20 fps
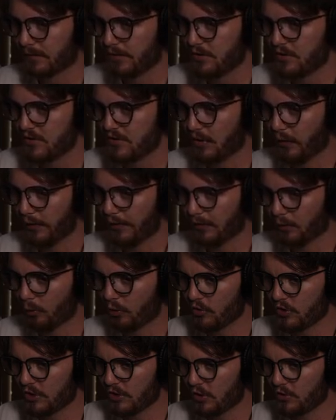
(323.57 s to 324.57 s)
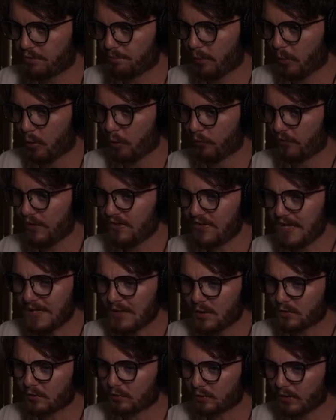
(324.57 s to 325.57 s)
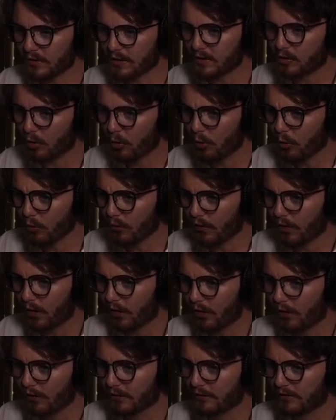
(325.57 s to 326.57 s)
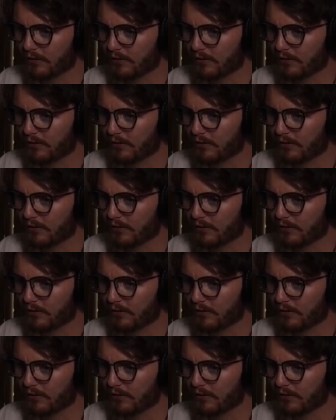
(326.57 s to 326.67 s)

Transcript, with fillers: She's only launching those balls. This thing looks really cool, though.